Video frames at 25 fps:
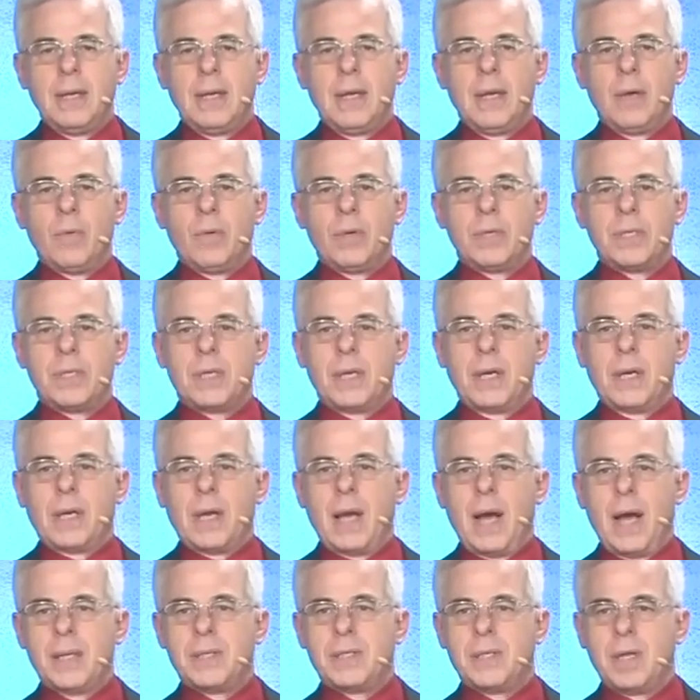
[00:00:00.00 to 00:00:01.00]
It was a
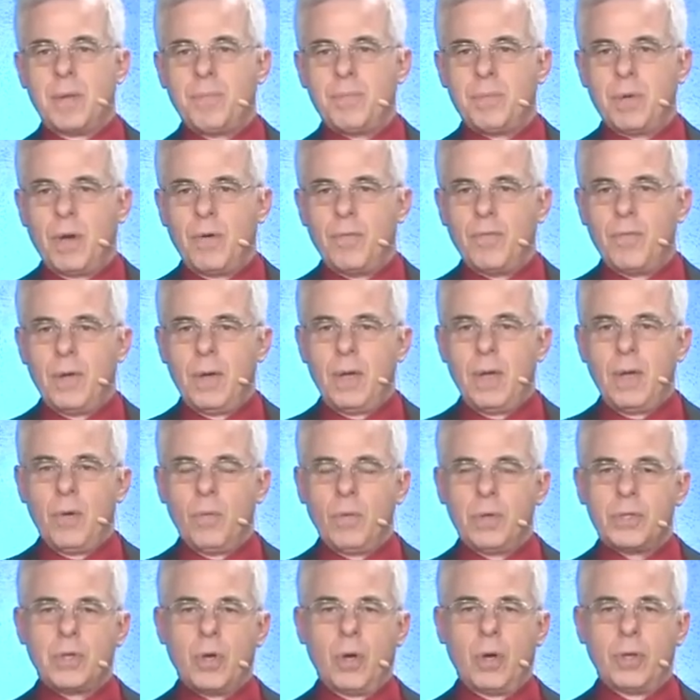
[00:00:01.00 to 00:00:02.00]
concept of
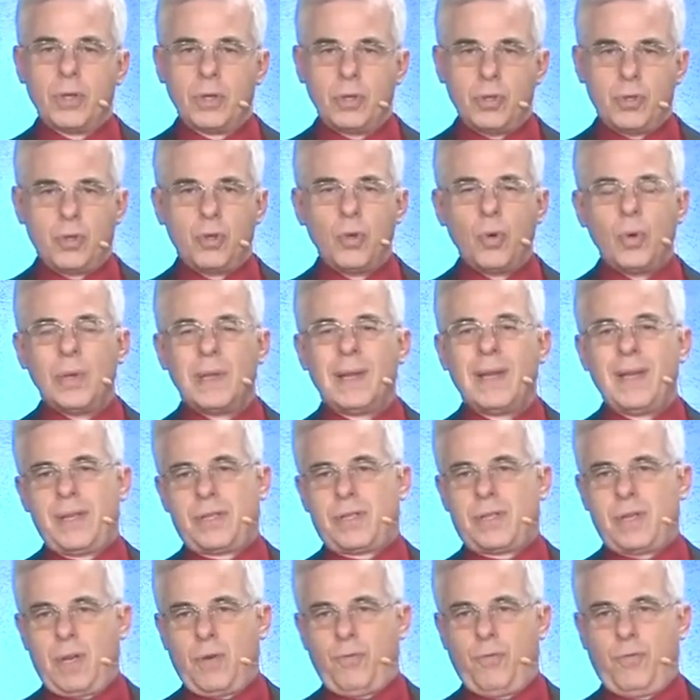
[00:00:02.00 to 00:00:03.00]
what's called a
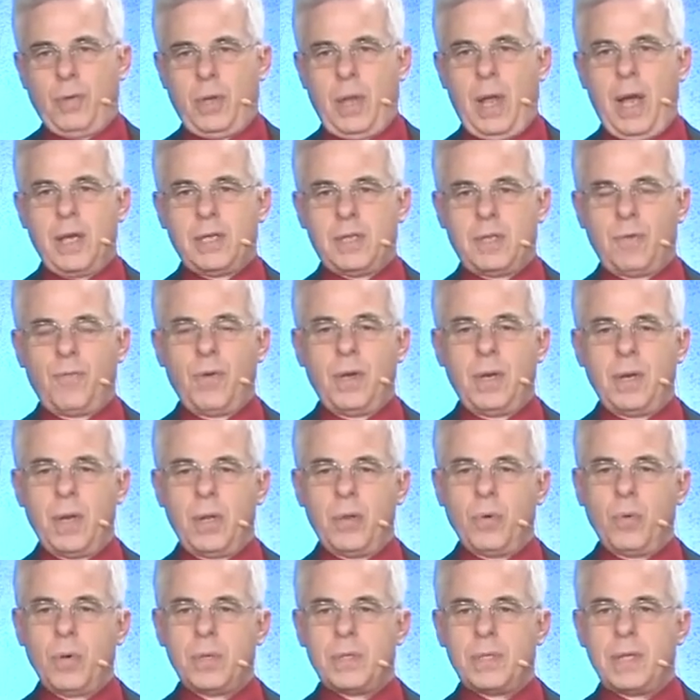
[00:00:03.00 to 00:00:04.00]
dualistic philosophy. In
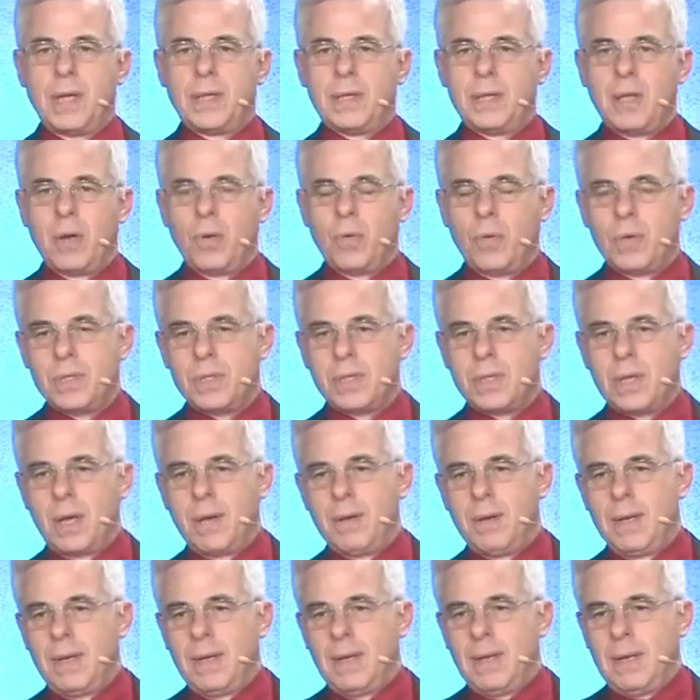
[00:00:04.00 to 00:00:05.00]
other words, that there was the